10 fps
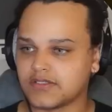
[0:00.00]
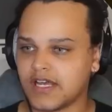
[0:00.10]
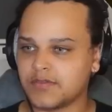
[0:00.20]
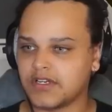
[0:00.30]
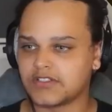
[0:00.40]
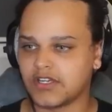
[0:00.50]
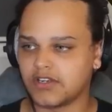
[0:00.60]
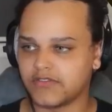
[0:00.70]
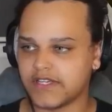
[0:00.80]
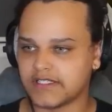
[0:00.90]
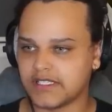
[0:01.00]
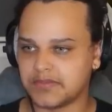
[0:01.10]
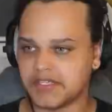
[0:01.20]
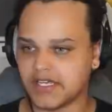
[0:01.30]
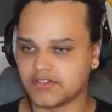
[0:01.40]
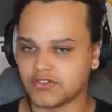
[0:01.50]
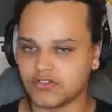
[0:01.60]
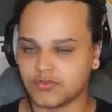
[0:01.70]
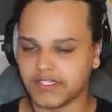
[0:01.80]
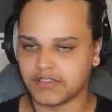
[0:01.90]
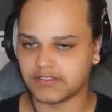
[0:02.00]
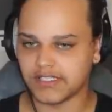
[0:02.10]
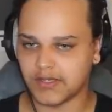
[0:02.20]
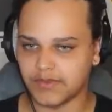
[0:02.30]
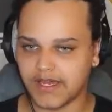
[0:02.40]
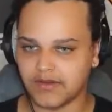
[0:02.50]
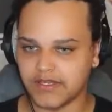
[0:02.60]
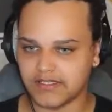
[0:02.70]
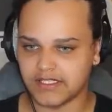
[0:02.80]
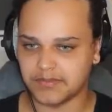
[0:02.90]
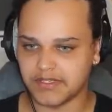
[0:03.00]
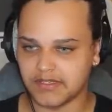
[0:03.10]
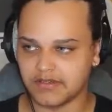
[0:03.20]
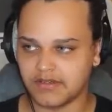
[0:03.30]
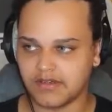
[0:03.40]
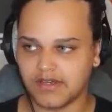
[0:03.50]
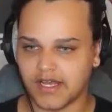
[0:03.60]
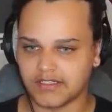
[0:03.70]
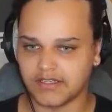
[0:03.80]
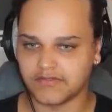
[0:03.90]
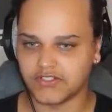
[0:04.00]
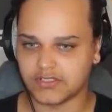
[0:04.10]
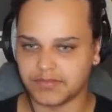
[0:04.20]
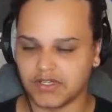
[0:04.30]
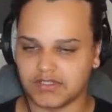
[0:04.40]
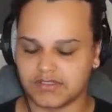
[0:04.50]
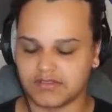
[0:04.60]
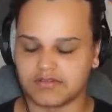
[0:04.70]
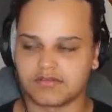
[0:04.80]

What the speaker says: now I'm gonna turn off EXDP and show you what it looks like without EXDP, and if he just blocks it.